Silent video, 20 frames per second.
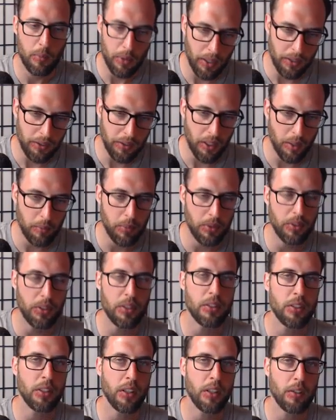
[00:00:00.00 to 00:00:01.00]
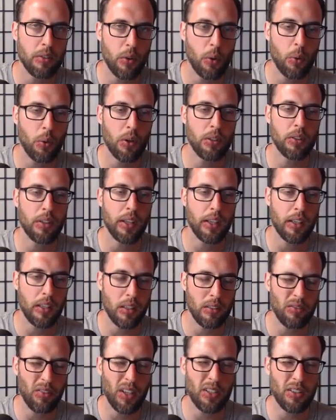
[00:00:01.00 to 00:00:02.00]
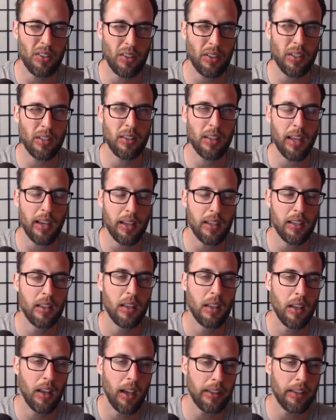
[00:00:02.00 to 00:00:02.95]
Pricing and positioning, of course, taking a fresh look at that,